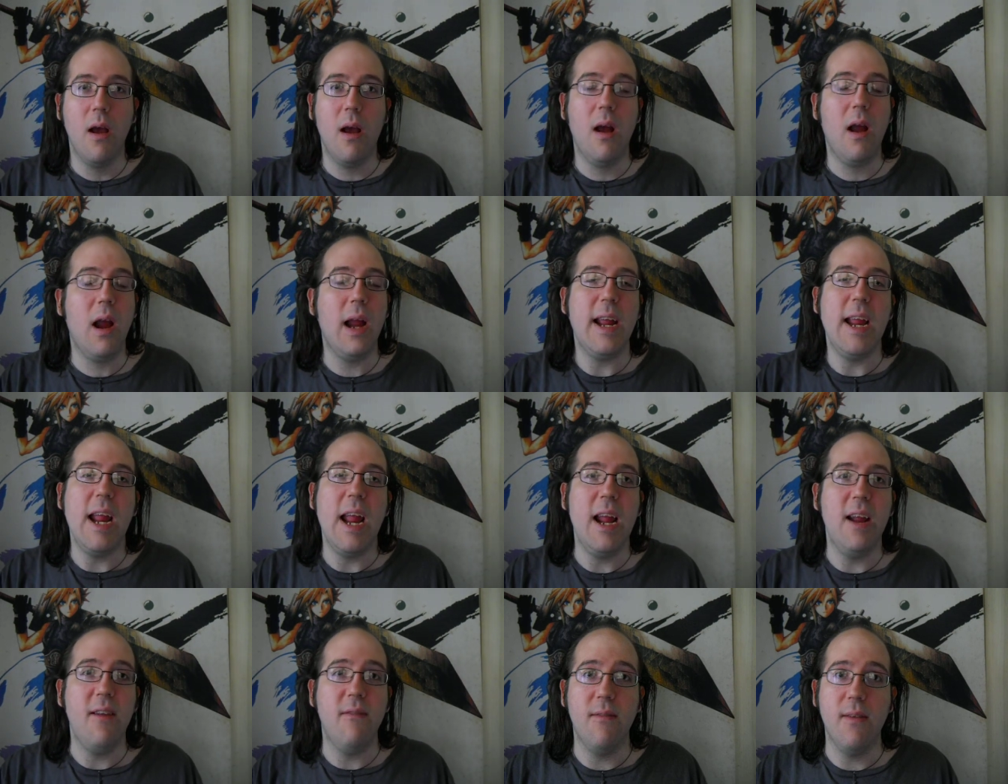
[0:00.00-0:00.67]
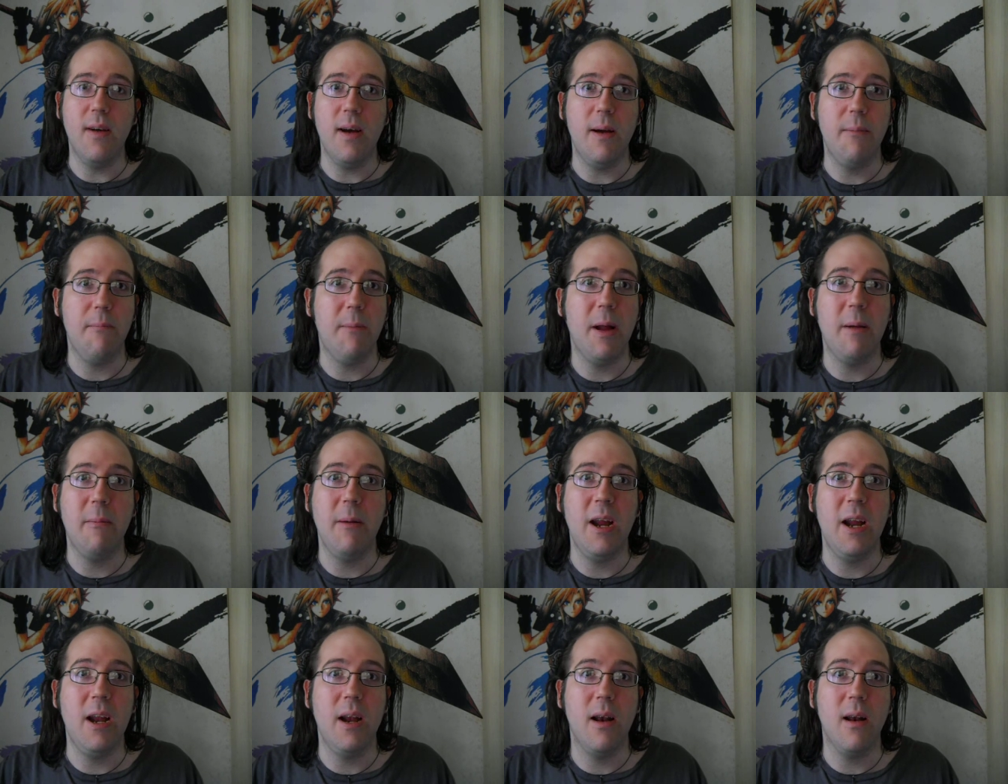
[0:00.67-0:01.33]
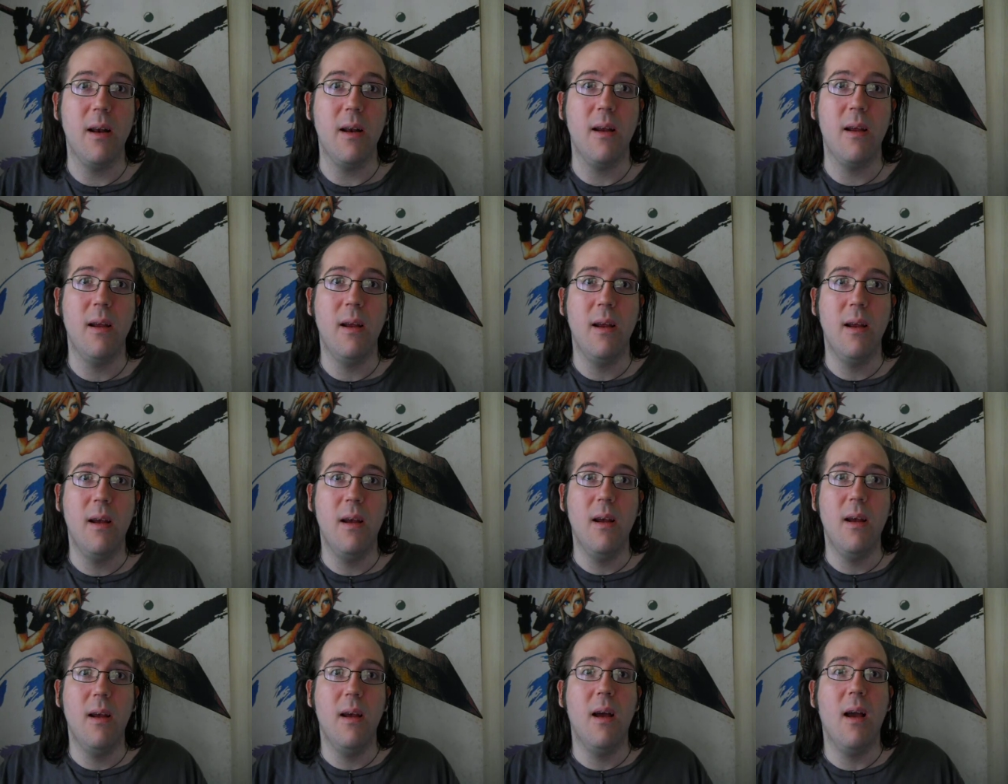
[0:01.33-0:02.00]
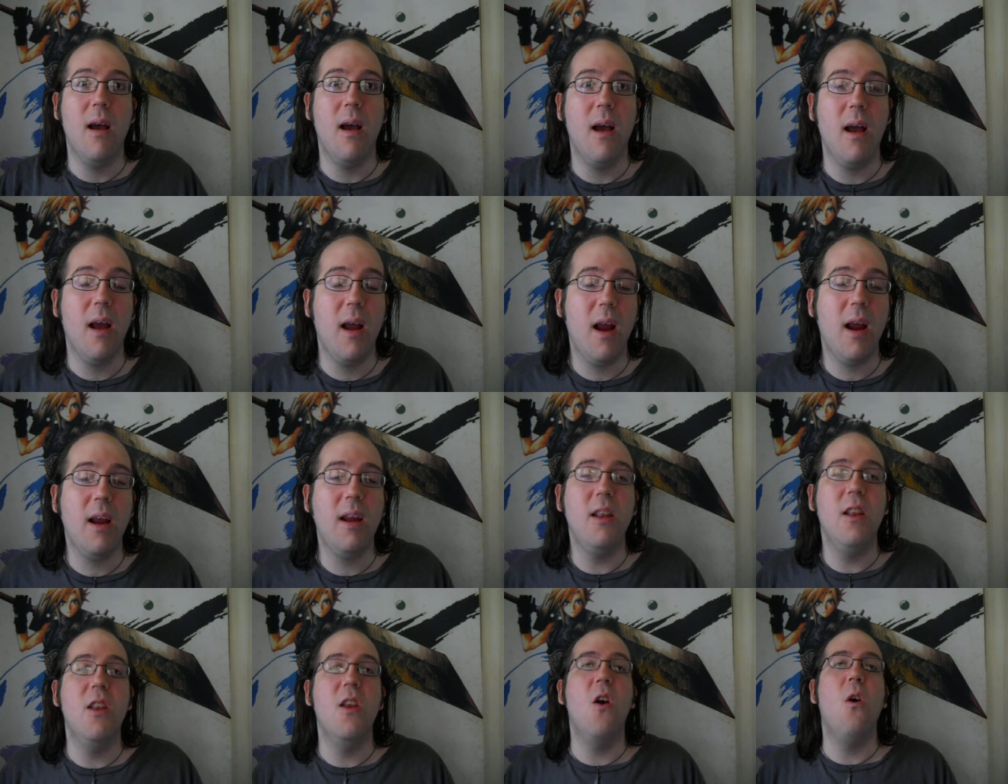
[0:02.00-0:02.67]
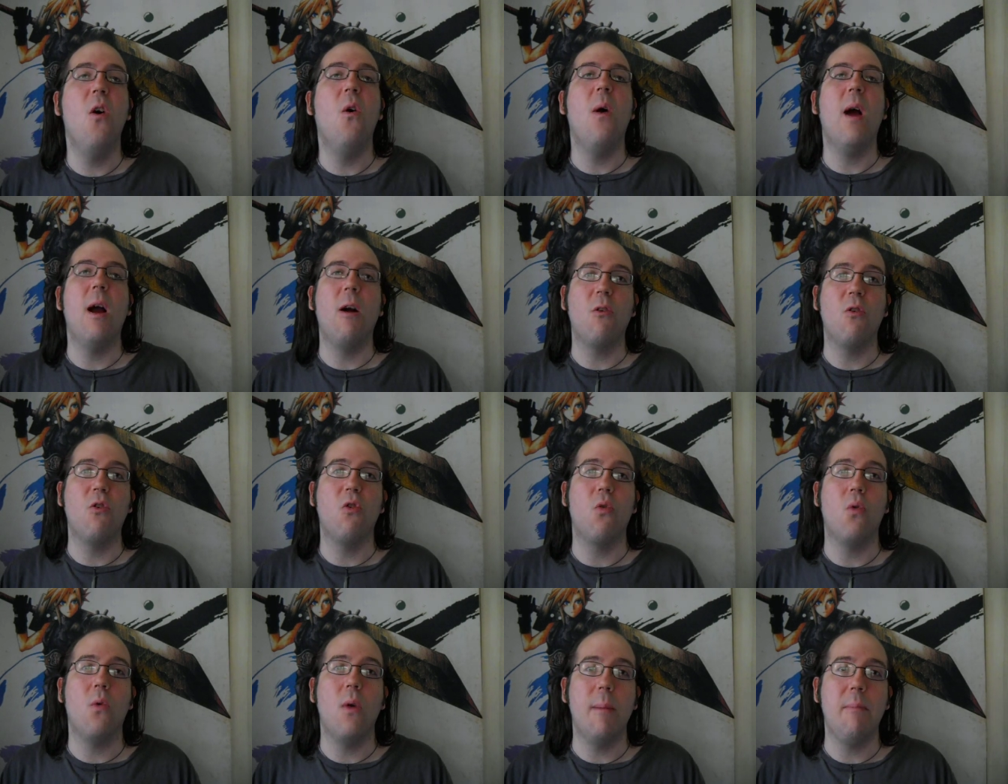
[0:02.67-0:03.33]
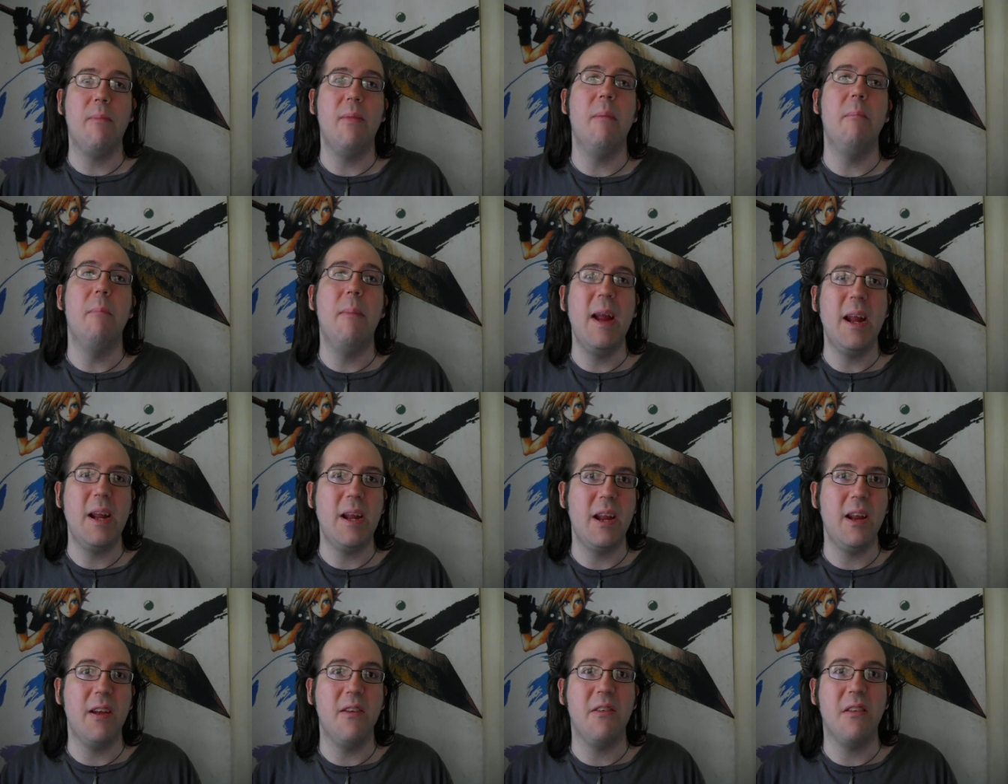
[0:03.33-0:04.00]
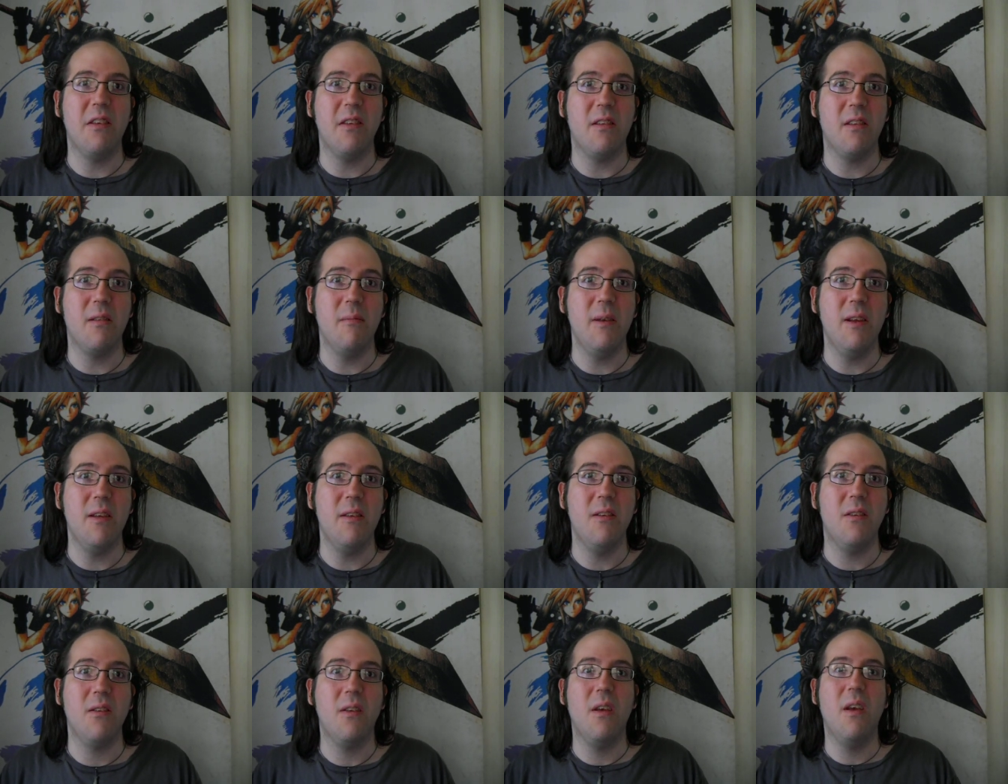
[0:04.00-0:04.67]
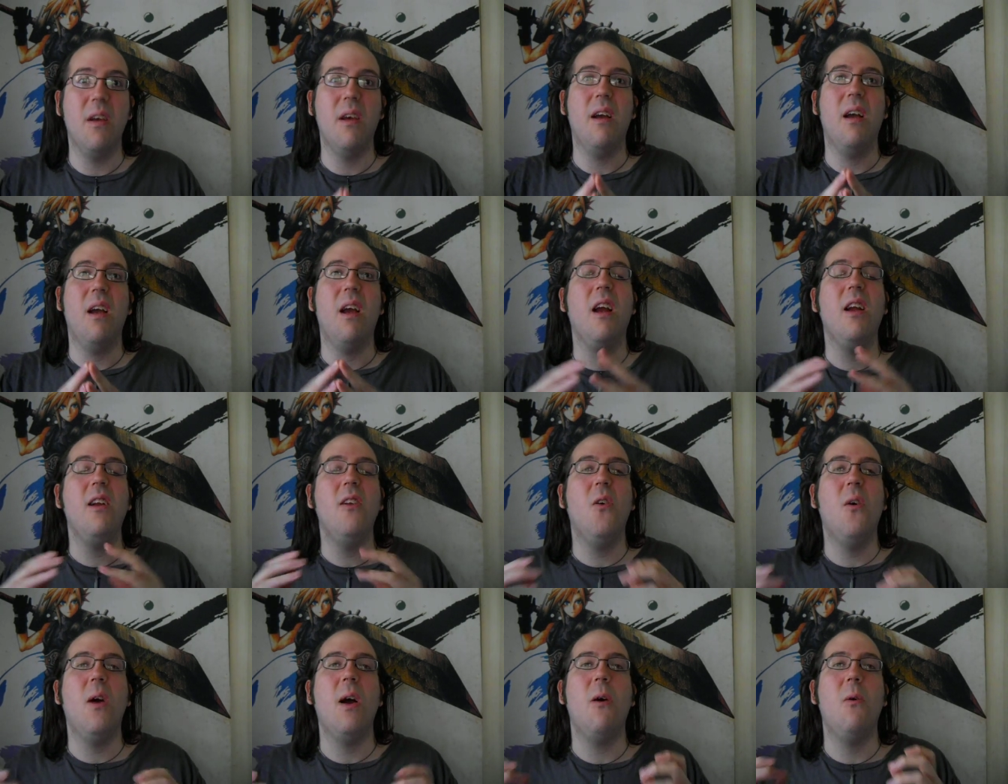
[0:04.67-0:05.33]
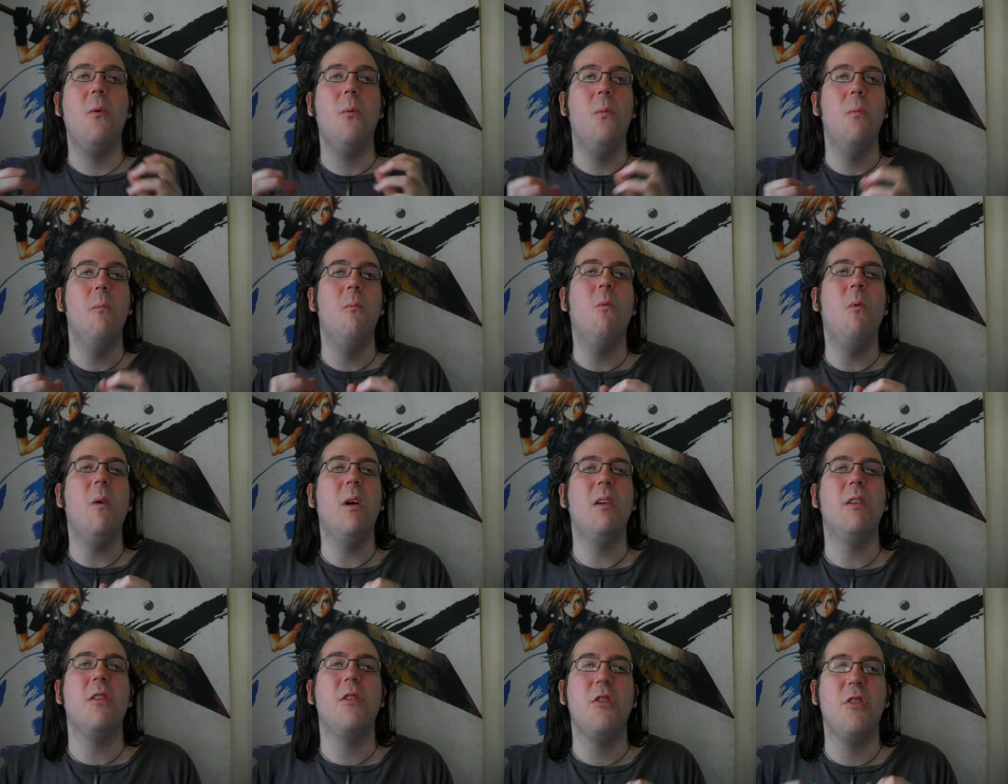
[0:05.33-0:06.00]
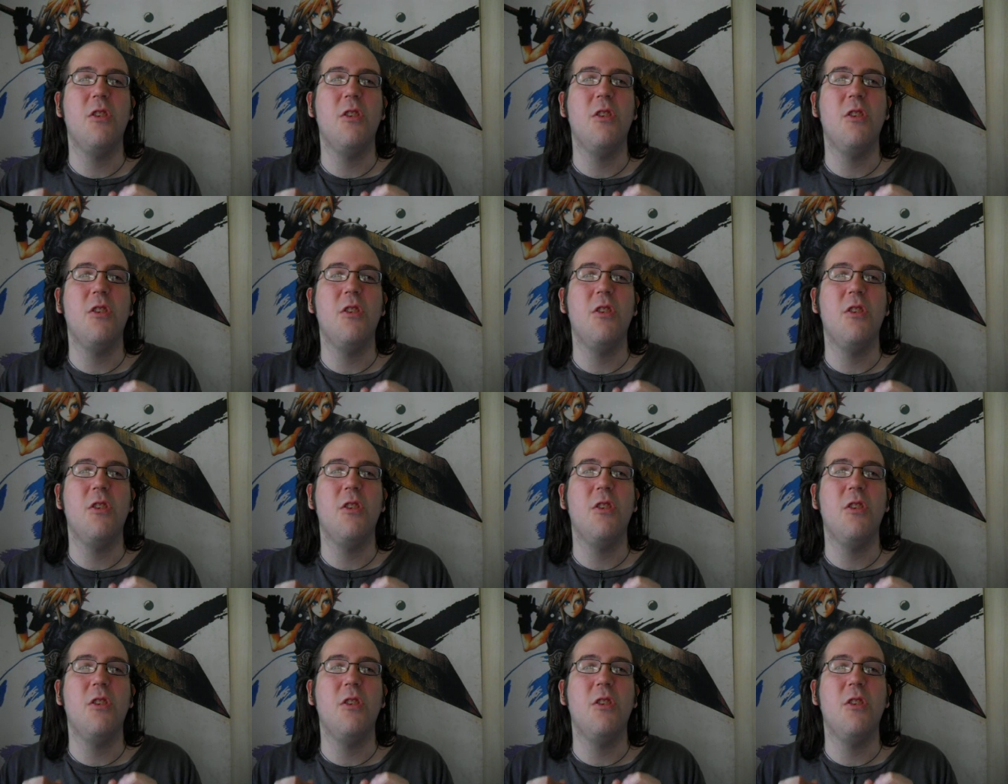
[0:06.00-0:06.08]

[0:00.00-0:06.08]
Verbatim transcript: I gave up. I mean, I know how corrupt the banking system is. I know how much